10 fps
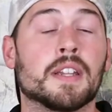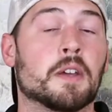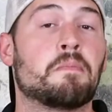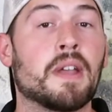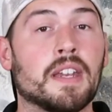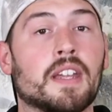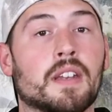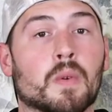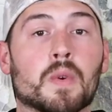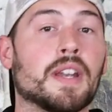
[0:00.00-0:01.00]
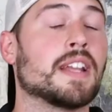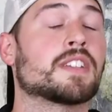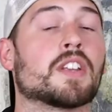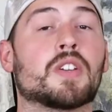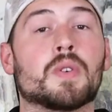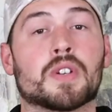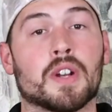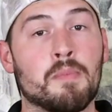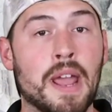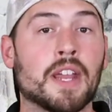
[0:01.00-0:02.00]
depending what institution
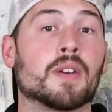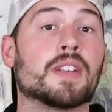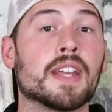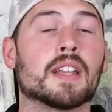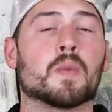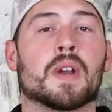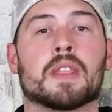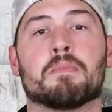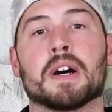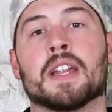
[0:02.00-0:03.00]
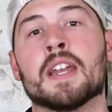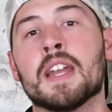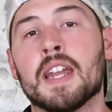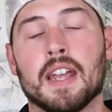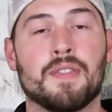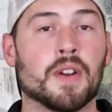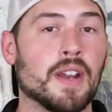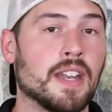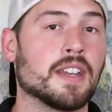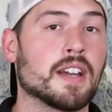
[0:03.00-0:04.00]
or bank you're dealing with. But if your
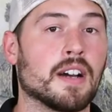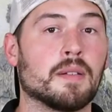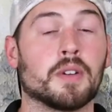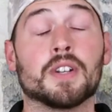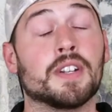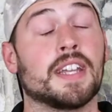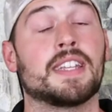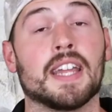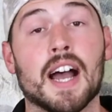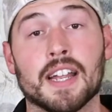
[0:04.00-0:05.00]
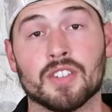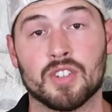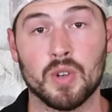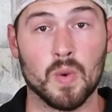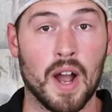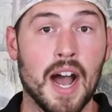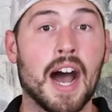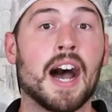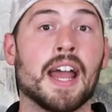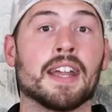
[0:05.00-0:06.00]
income, your DTI is too
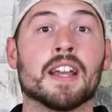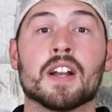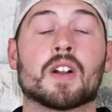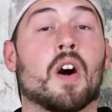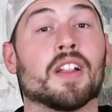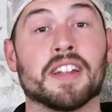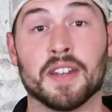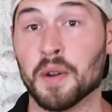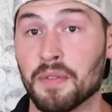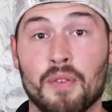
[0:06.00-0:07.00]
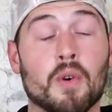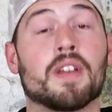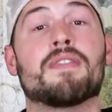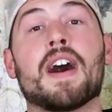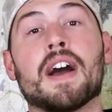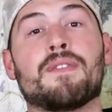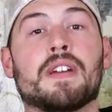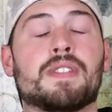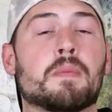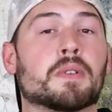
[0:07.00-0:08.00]
high, call it 45,
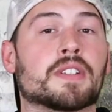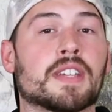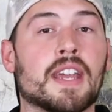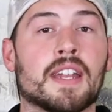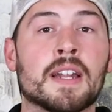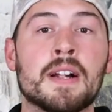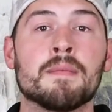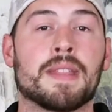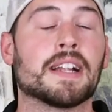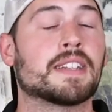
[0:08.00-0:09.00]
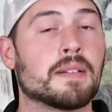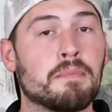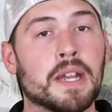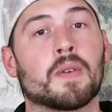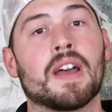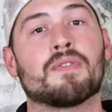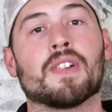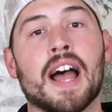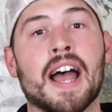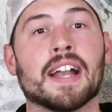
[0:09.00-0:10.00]
50%, that's some big red
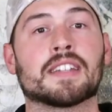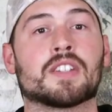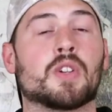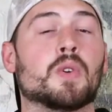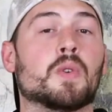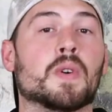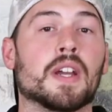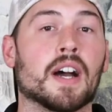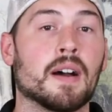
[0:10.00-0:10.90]
flags to